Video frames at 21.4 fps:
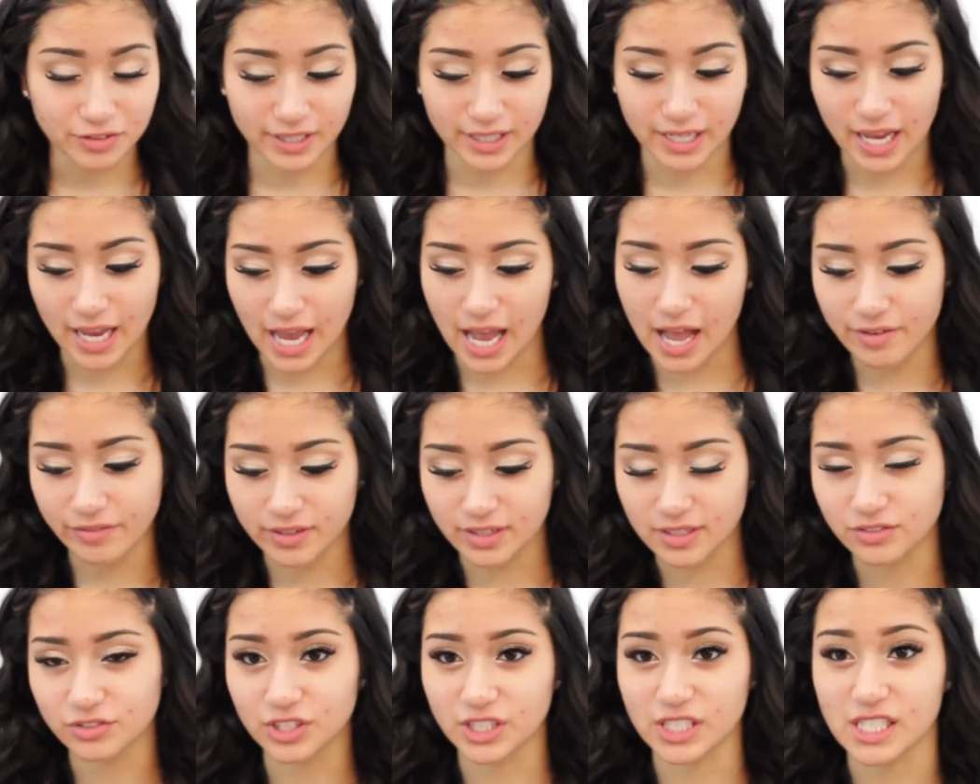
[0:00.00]
Like, I
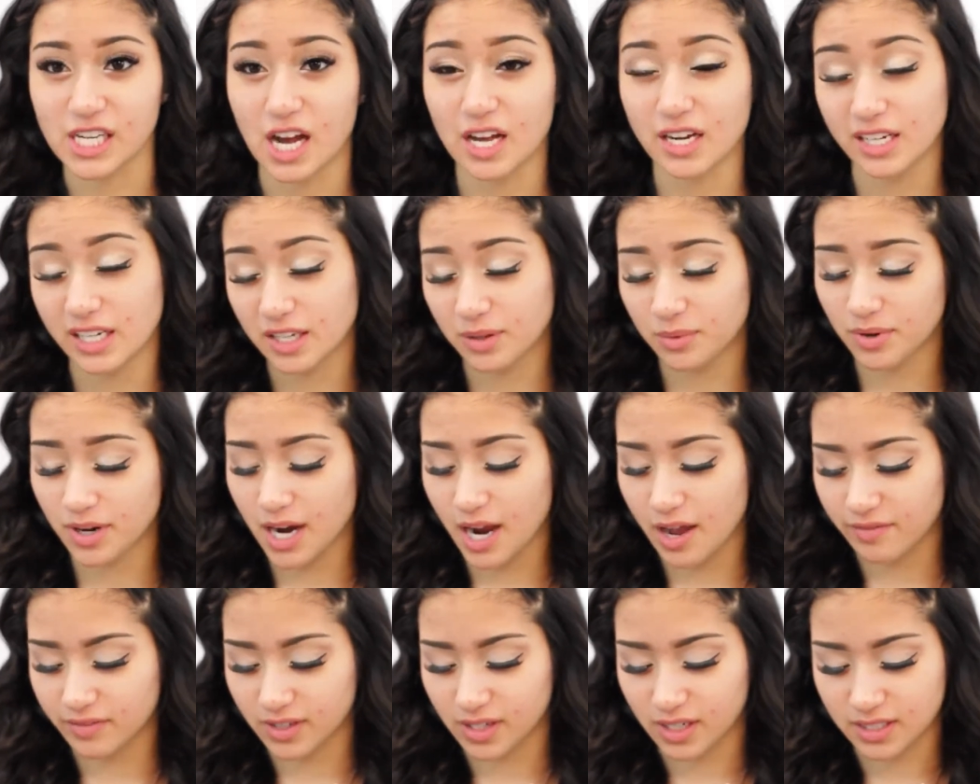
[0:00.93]
haven't really gone anywhere,
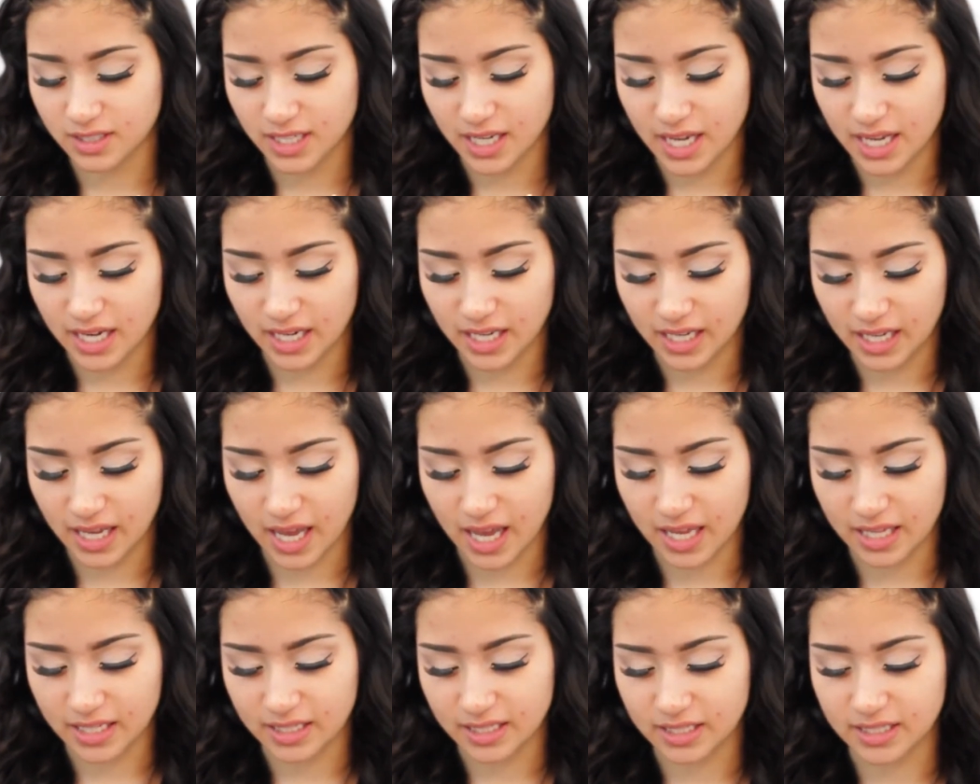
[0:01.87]
haven't gone tanning,
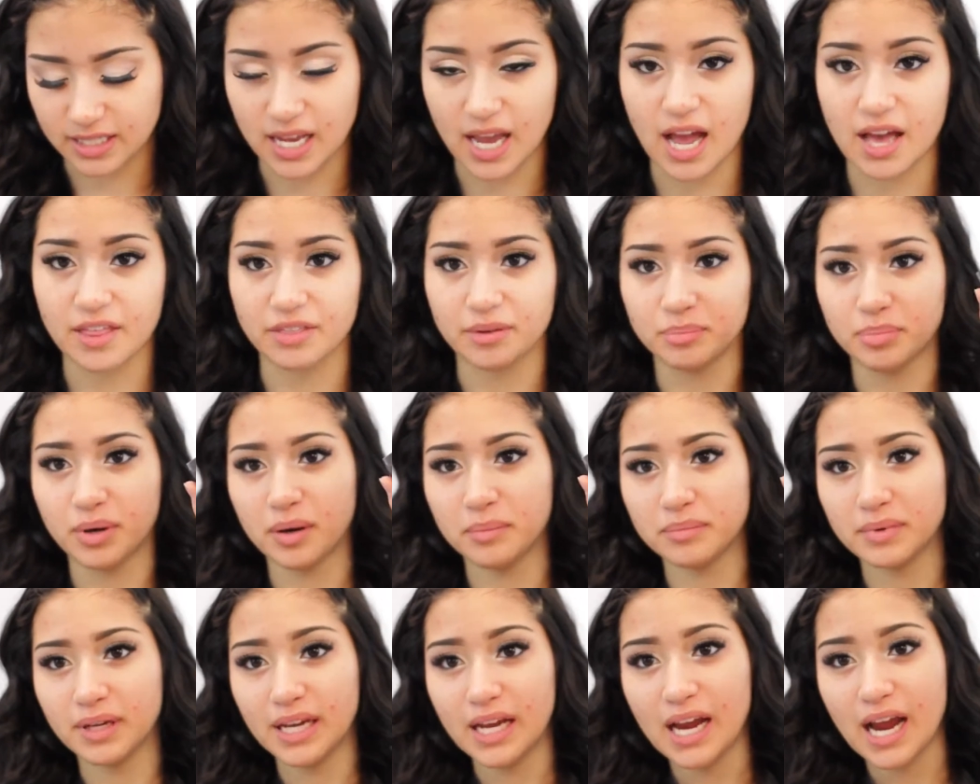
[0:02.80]
and yeah, the
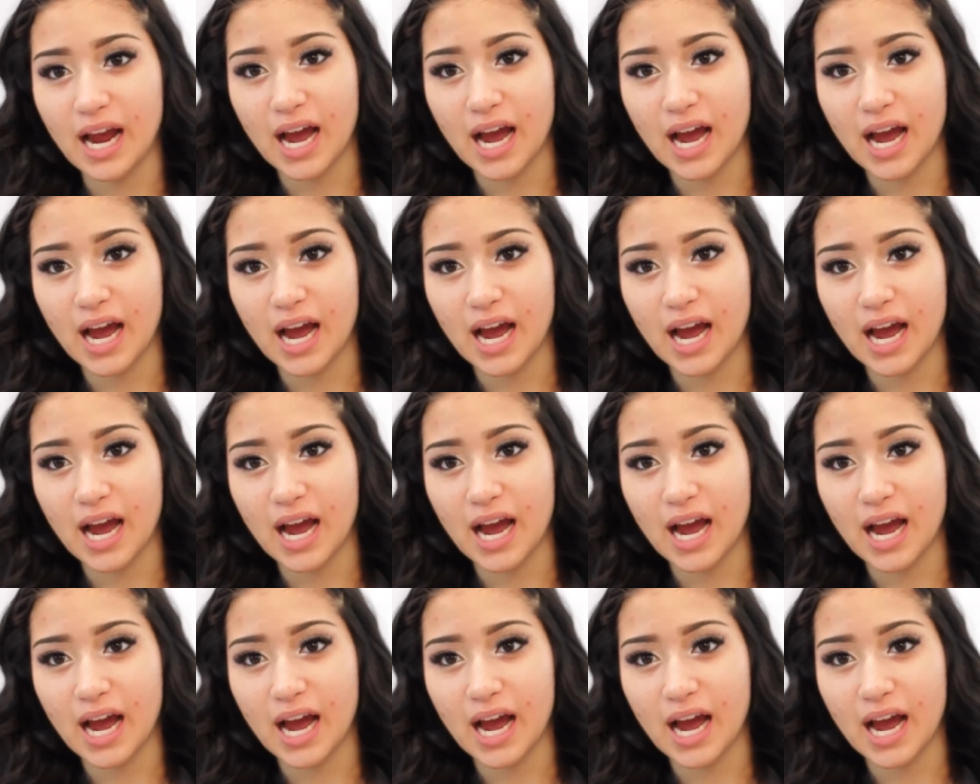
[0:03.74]
pump